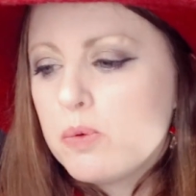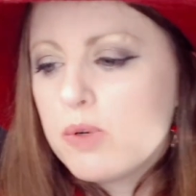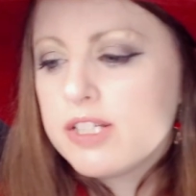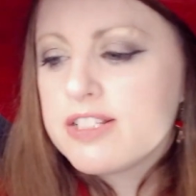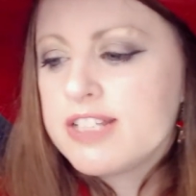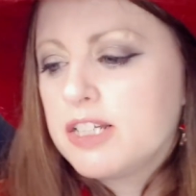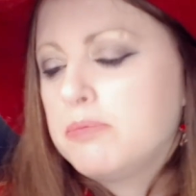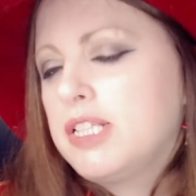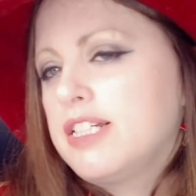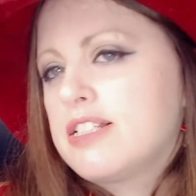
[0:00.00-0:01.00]
won
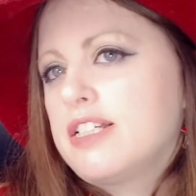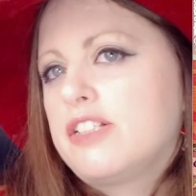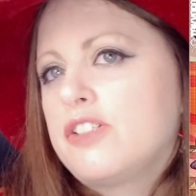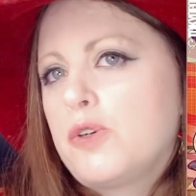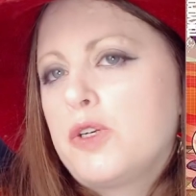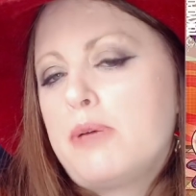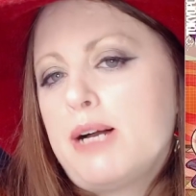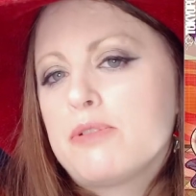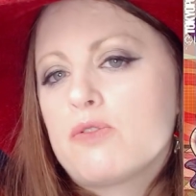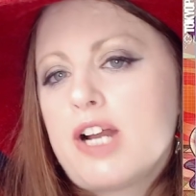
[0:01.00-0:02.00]
2nd place in Tokyo
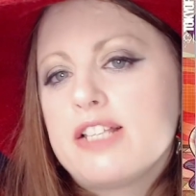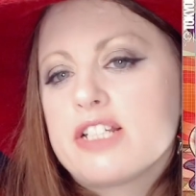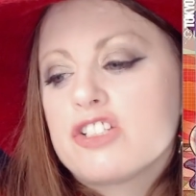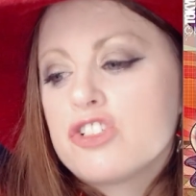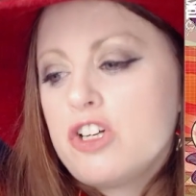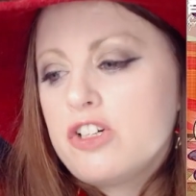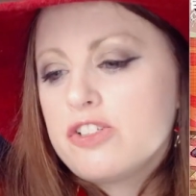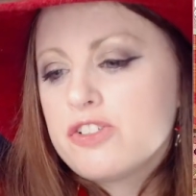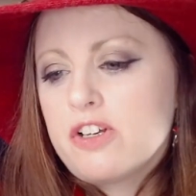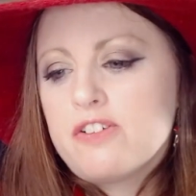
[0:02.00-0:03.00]
Pop's Rising
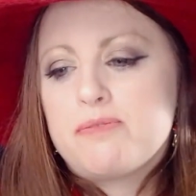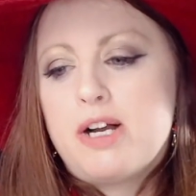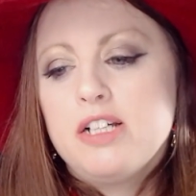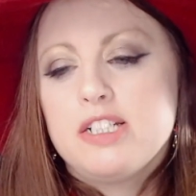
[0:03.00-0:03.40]
Stars of Manga